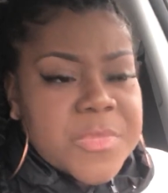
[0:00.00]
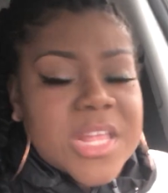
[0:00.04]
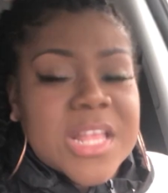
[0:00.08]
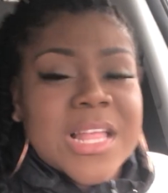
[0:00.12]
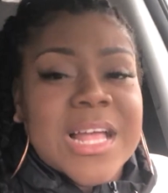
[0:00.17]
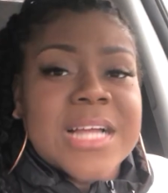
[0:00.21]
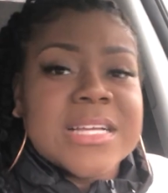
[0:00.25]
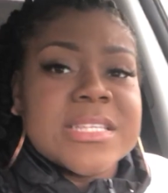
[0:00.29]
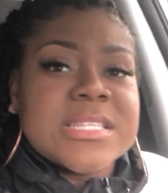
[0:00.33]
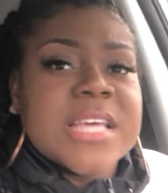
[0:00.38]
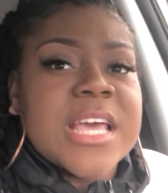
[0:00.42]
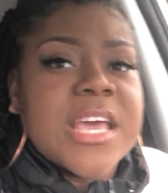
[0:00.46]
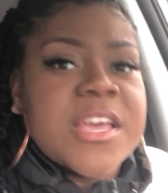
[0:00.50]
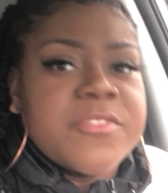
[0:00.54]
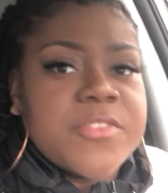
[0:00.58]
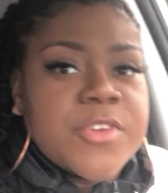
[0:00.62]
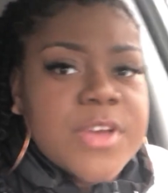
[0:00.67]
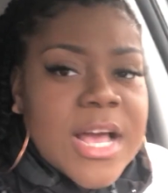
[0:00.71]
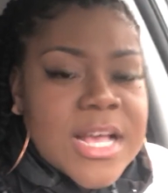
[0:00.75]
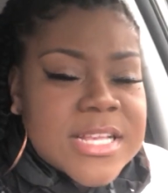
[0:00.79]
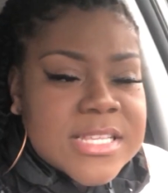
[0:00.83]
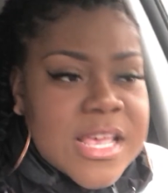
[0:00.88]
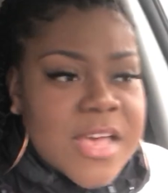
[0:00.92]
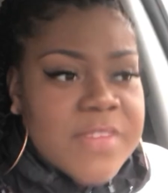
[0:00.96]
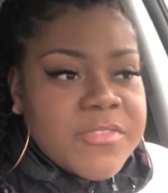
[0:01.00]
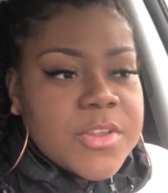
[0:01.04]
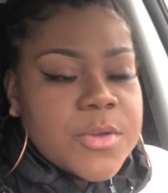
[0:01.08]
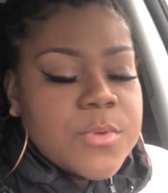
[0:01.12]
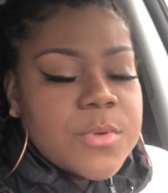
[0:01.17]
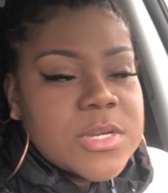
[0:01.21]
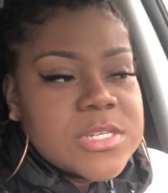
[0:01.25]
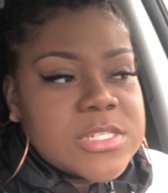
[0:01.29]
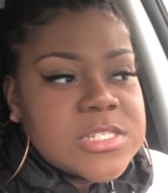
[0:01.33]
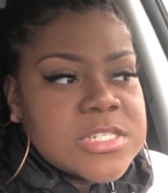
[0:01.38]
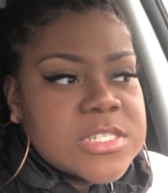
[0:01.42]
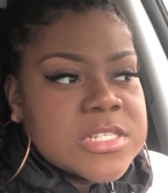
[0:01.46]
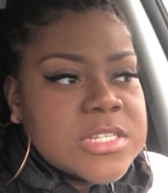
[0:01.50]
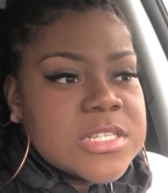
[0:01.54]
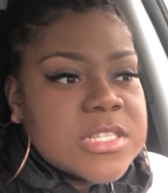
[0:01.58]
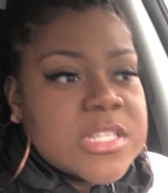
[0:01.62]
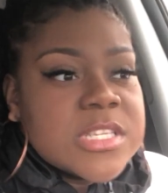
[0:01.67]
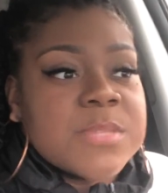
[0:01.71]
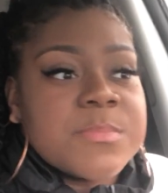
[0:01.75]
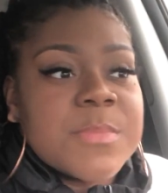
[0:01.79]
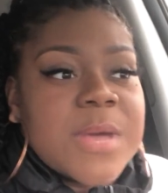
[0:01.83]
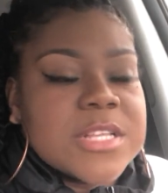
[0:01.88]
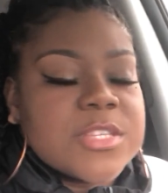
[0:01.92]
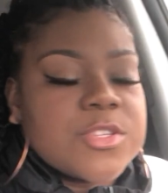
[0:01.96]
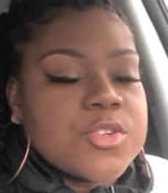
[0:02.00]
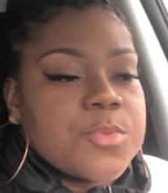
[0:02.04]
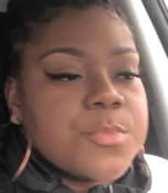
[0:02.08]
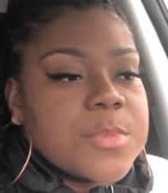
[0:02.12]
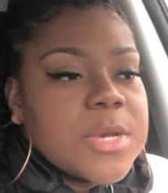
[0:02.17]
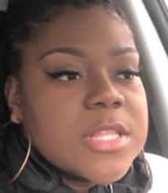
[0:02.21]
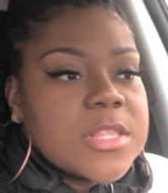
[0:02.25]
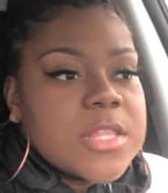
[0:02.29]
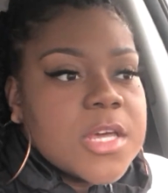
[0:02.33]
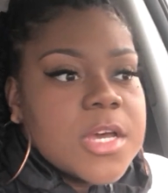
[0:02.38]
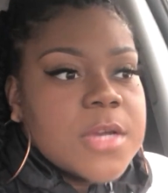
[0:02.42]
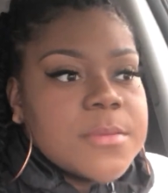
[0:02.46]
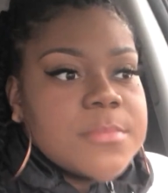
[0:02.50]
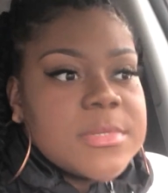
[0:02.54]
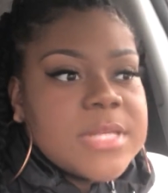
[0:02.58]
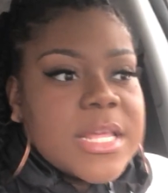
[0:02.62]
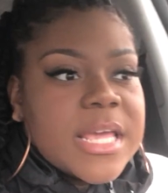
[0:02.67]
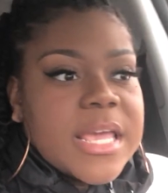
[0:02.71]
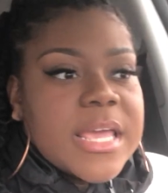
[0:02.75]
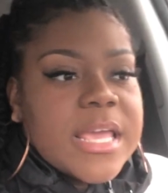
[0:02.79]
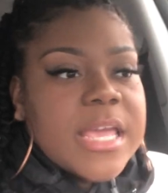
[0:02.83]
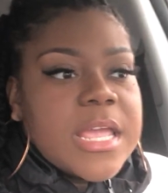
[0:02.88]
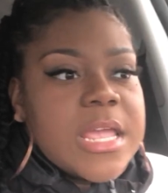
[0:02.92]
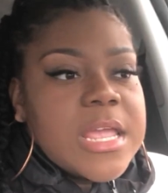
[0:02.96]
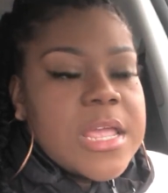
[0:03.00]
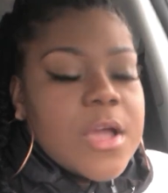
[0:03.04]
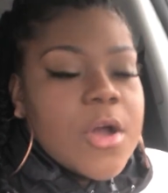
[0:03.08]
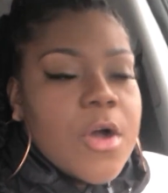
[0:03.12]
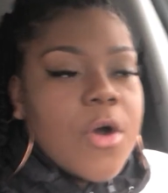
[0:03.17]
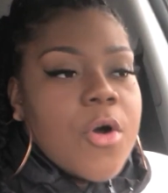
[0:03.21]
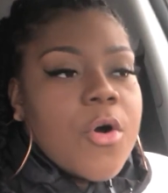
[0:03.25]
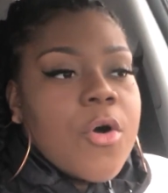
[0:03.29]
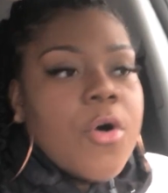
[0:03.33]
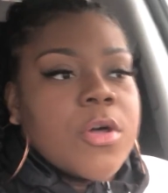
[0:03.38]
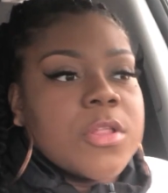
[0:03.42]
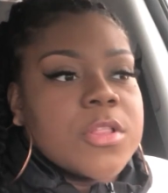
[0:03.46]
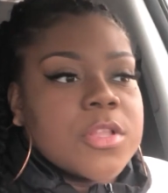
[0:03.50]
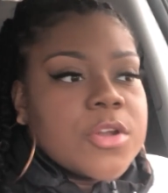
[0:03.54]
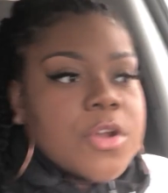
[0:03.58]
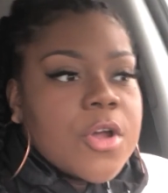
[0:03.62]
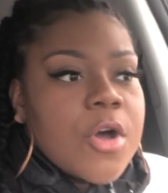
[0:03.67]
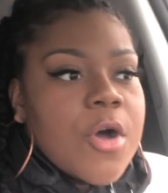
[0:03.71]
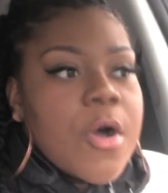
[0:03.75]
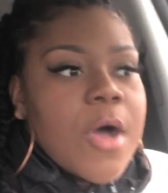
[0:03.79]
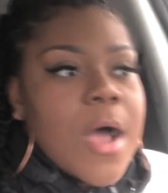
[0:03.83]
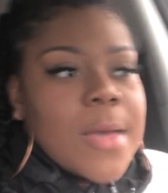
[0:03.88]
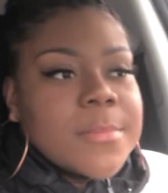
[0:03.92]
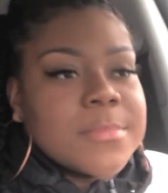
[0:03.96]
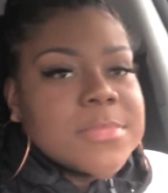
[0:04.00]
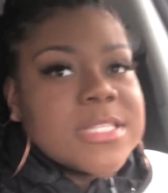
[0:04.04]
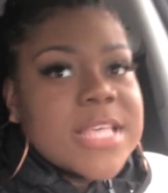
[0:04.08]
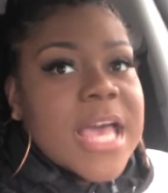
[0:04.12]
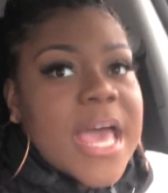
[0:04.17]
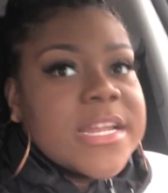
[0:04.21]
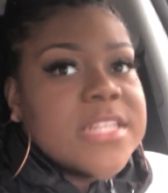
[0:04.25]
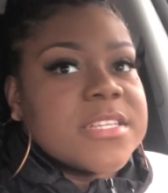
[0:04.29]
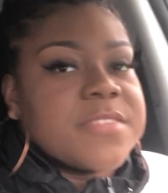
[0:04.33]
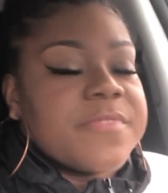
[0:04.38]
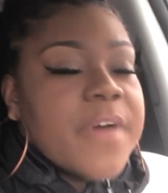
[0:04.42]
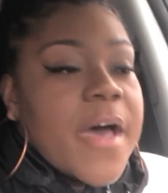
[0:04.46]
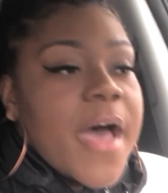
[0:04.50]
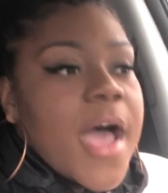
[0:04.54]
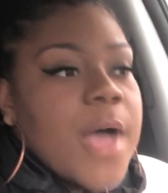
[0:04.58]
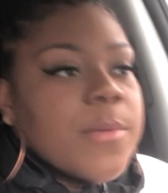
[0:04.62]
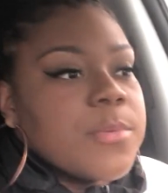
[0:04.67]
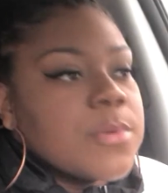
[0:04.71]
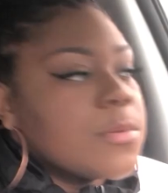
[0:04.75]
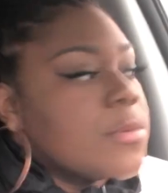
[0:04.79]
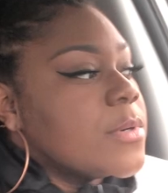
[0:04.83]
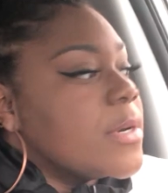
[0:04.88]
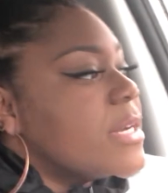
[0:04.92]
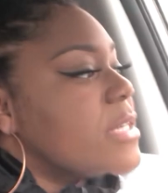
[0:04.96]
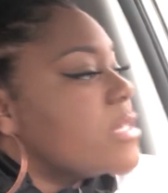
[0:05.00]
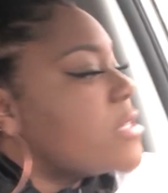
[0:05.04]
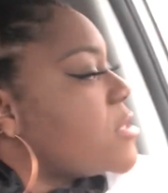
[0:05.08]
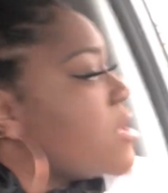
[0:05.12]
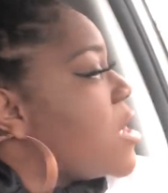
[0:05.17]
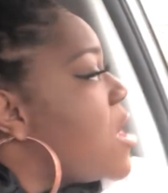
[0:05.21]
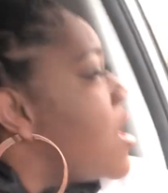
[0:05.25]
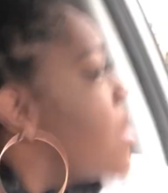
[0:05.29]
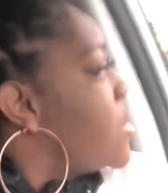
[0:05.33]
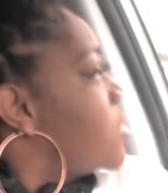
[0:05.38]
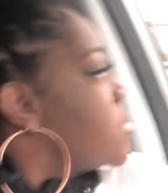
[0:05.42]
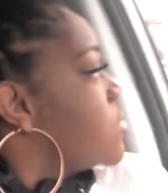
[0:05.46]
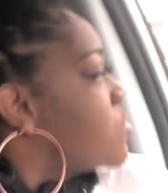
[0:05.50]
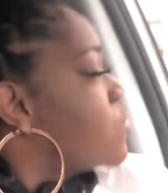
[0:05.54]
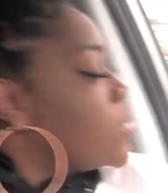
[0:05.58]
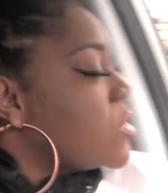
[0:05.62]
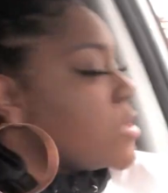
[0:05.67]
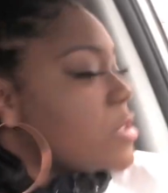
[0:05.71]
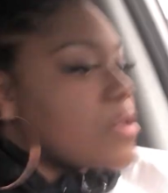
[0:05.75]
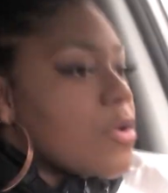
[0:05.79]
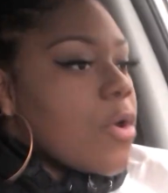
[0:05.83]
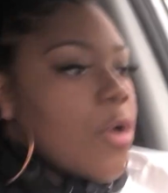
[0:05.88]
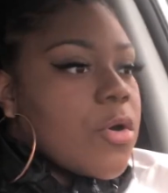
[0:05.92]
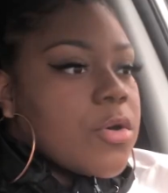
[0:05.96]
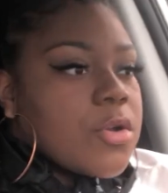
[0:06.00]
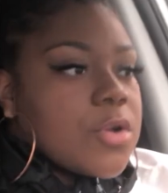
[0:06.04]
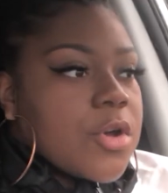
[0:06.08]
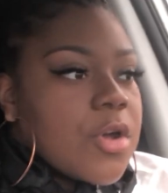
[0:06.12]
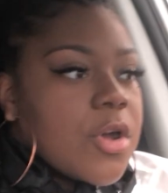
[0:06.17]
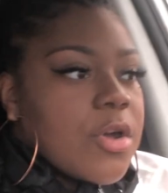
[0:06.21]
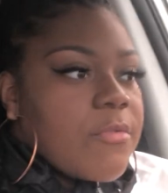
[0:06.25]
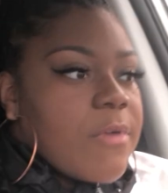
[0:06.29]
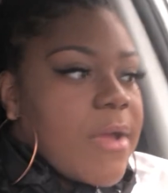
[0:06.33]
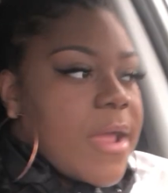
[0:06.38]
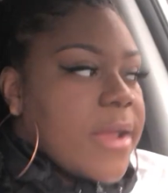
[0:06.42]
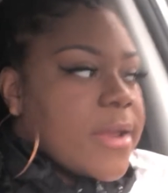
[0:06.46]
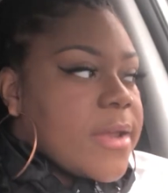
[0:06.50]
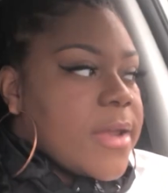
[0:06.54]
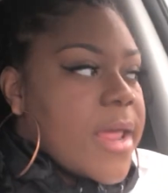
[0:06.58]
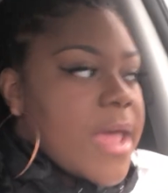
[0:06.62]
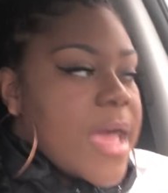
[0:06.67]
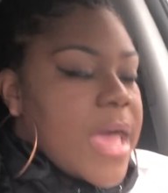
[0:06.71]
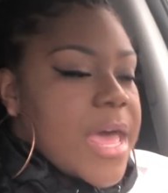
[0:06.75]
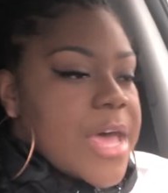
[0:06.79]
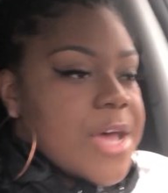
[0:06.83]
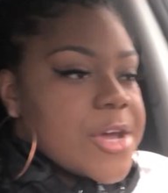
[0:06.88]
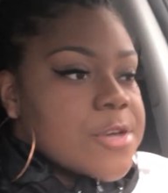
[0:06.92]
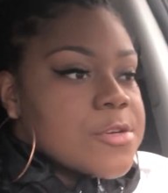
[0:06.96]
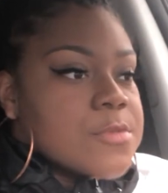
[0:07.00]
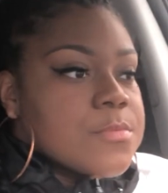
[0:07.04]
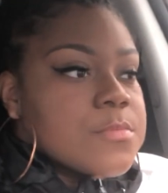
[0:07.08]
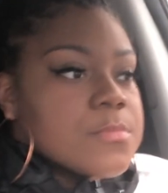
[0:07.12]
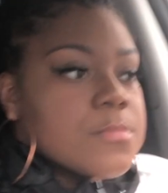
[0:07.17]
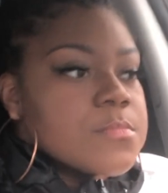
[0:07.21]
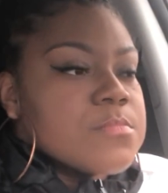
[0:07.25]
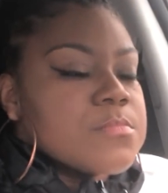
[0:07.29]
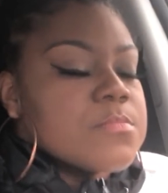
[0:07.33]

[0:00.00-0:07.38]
like I said, if you guys have any questions, it's my 2-month update. All in all, I'm satisfied with what's going on right now.